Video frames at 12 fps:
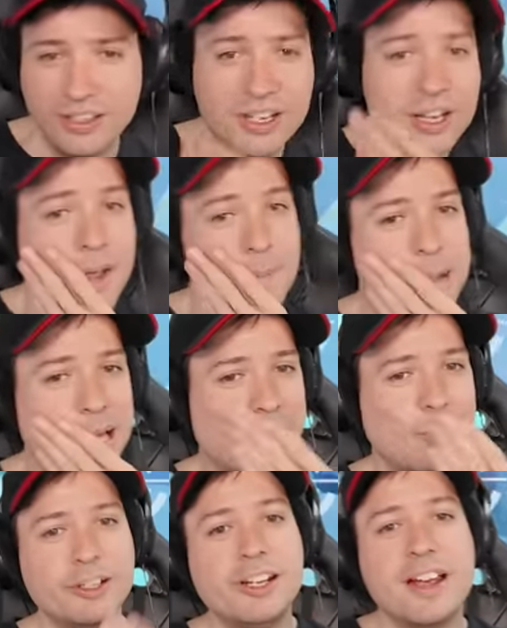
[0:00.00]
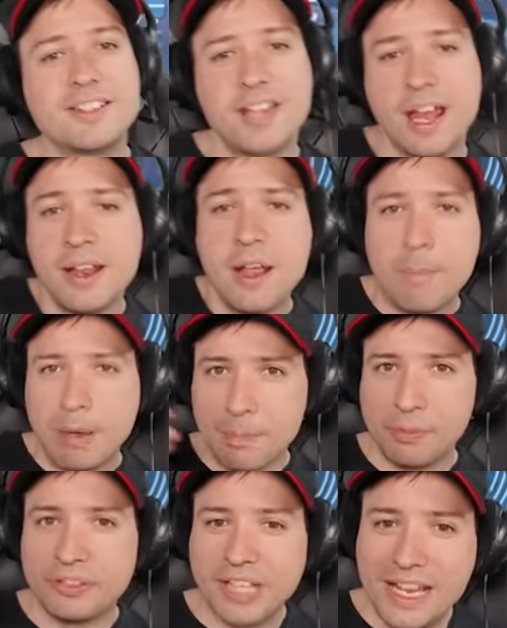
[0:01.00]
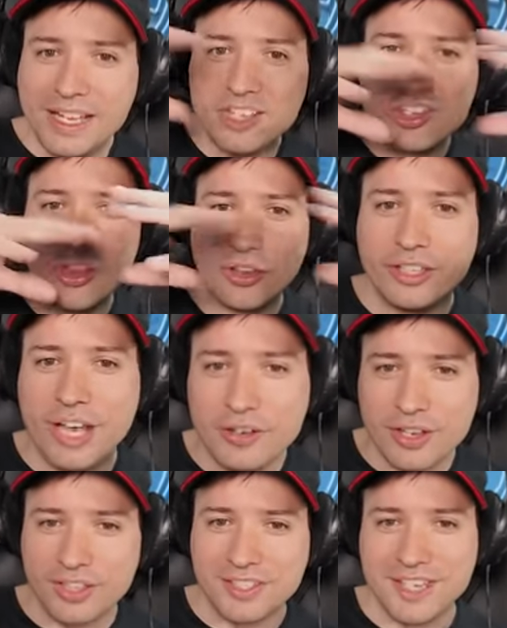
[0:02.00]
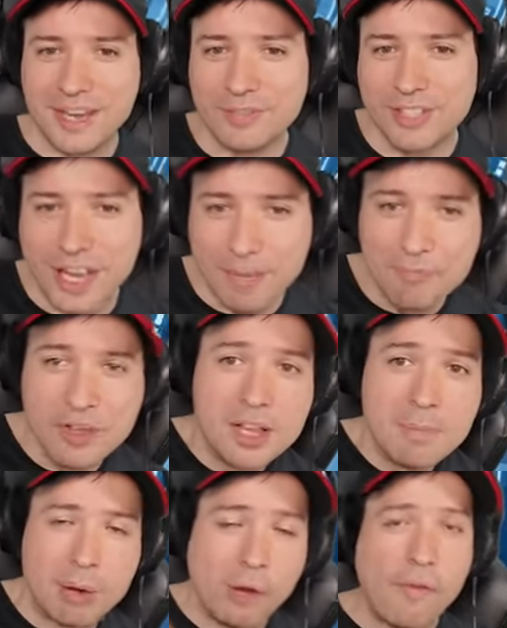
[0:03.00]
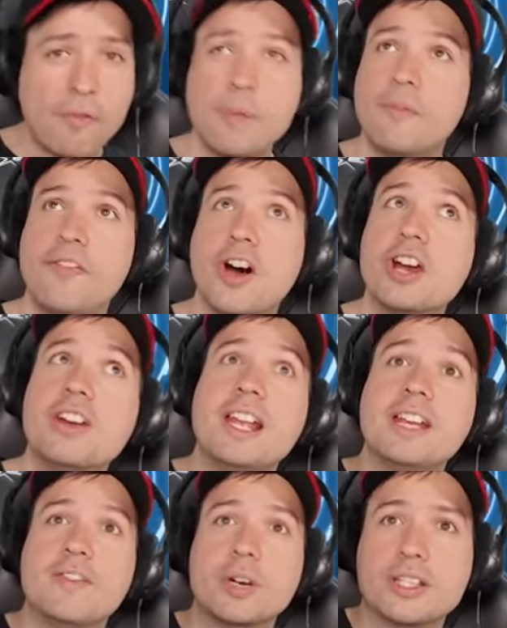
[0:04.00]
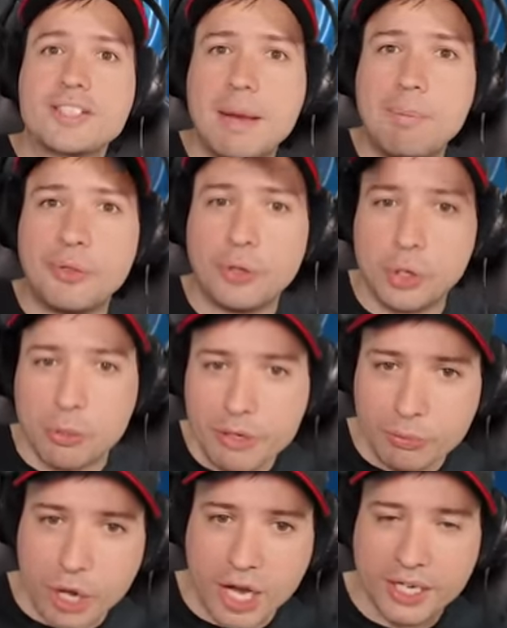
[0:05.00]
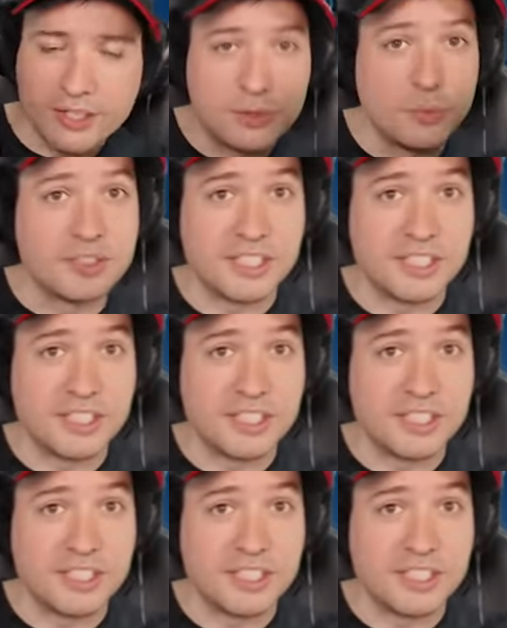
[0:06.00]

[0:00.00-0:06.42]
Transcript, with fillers: in Mech Arena is that people take each other down at the same time. Both of them fire like for example the homing rockets you've